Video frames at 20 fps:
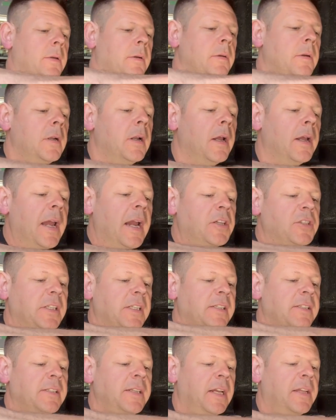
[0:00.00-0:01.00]
and
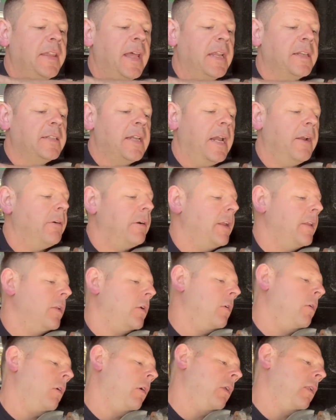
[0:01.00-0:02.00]
actually stick that tie rod in the
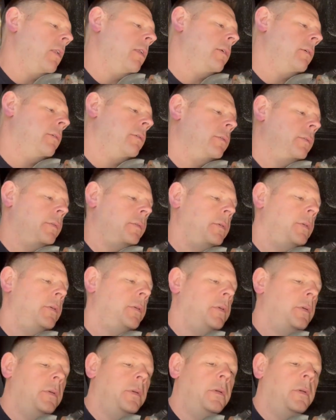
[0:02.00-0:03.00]
hole.
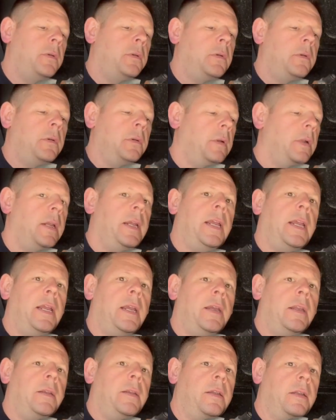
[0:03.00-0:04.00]

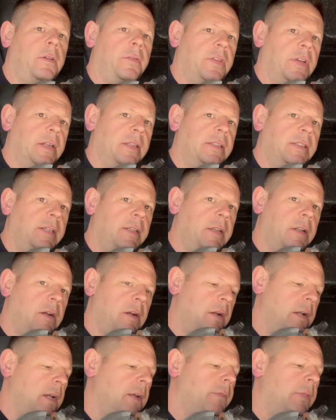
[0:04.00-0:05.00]
And I don't know if you can see that
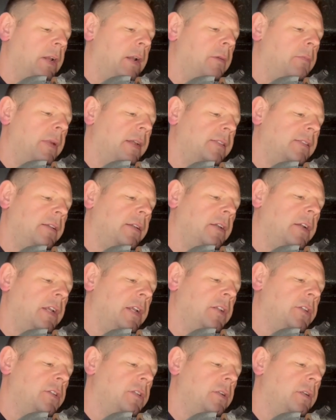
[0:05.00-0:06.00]
or not, but I'm basically
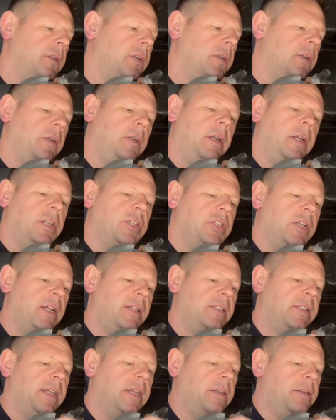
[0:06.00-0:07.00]
going to
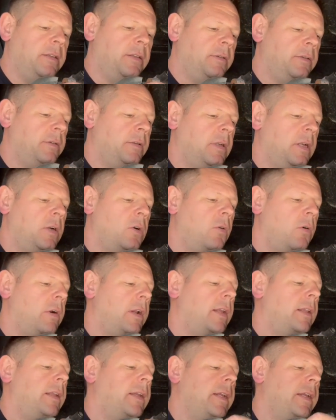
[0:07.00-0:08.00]
adjust it
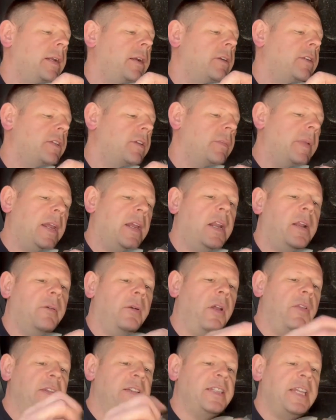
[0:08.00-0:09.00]
accordingly here to make it
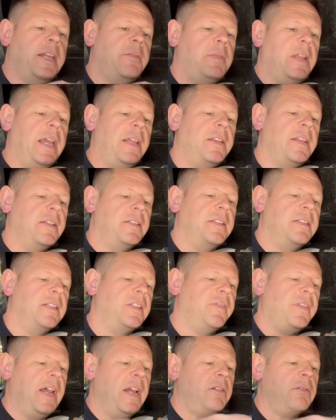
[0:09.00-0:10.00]
around the same length as
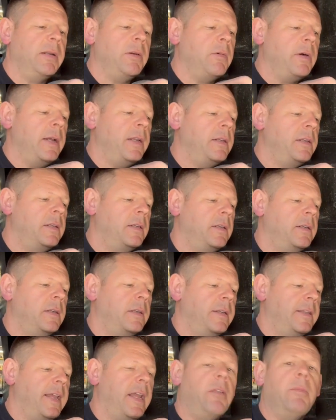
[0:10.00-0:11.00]
this factory one.
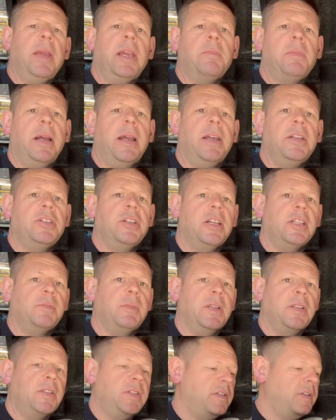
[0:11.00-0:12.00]
That'll make my
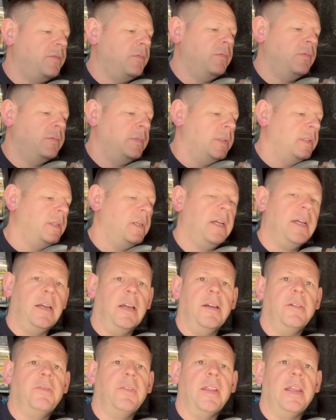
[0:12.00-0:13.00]
adjustments
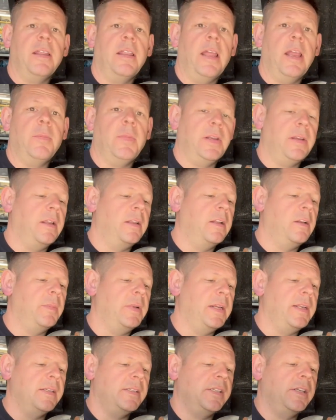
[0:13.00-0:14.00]
for that alignment a little
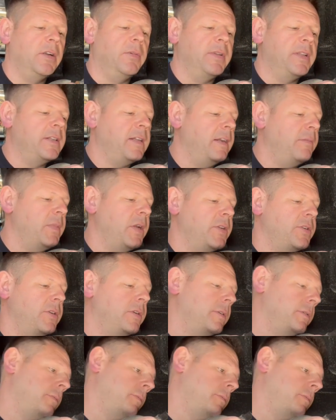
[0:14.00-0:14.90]
bit easier with the tape measure.